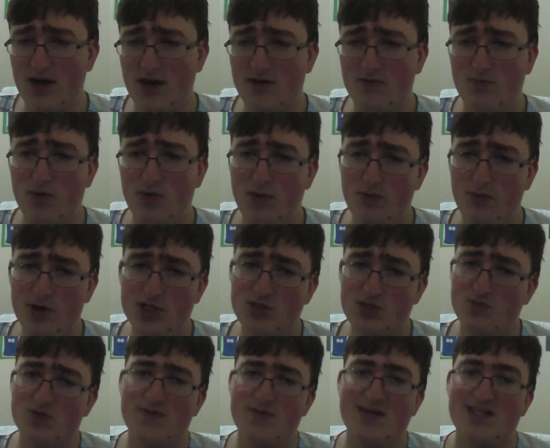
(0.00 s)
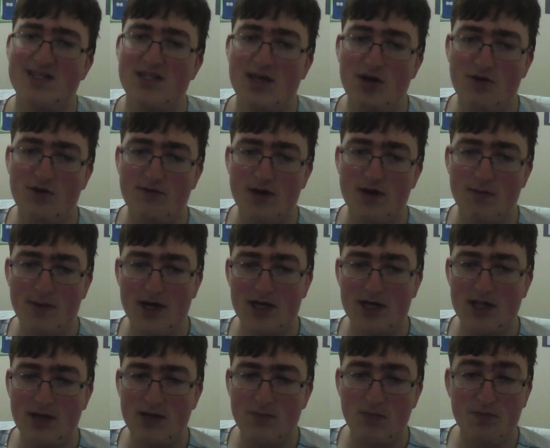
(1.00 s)
And Preparation was basically Innervate back
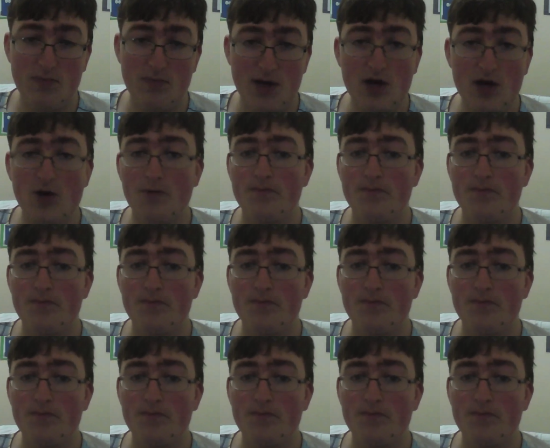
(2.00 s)
then, but better.